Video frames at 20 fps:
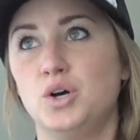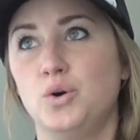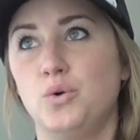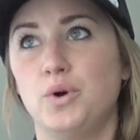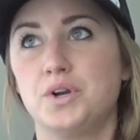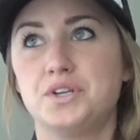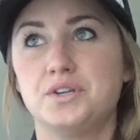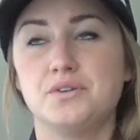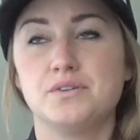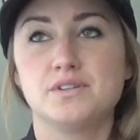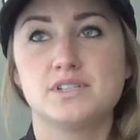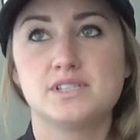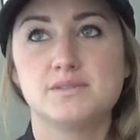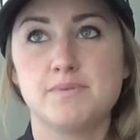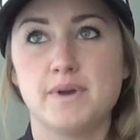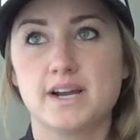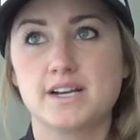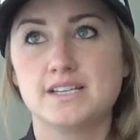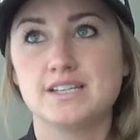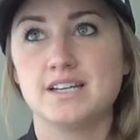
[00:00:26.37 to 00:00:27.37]
what to
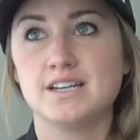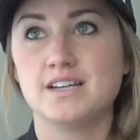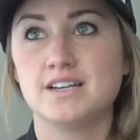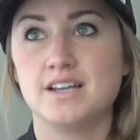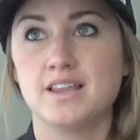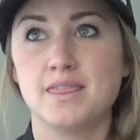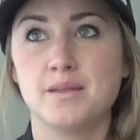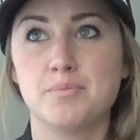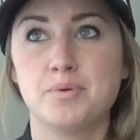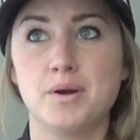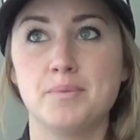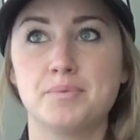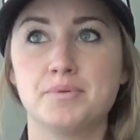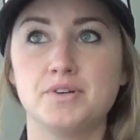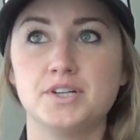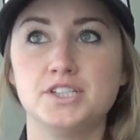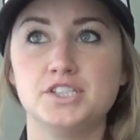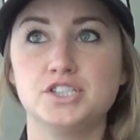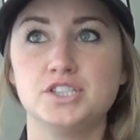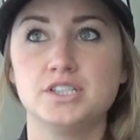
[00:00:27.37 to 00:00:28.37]
expect in the
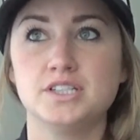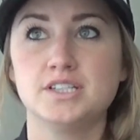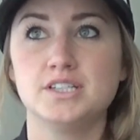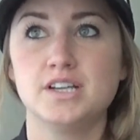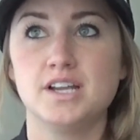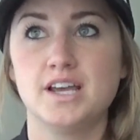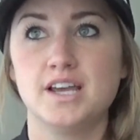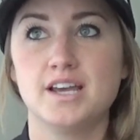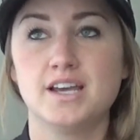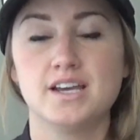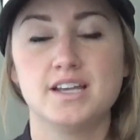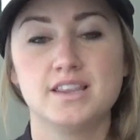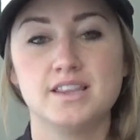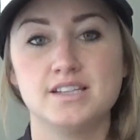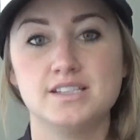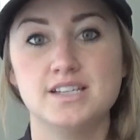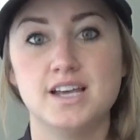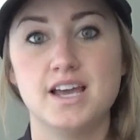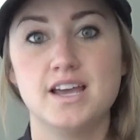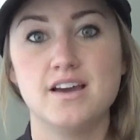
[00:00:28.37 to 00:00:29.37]
preparation and the
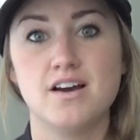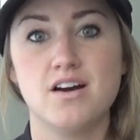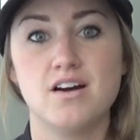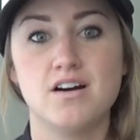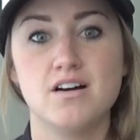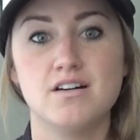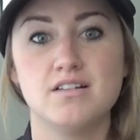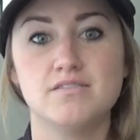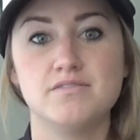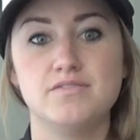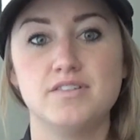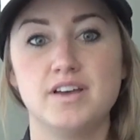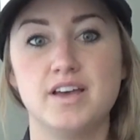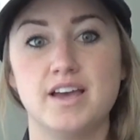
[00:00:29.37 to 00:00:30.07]
day of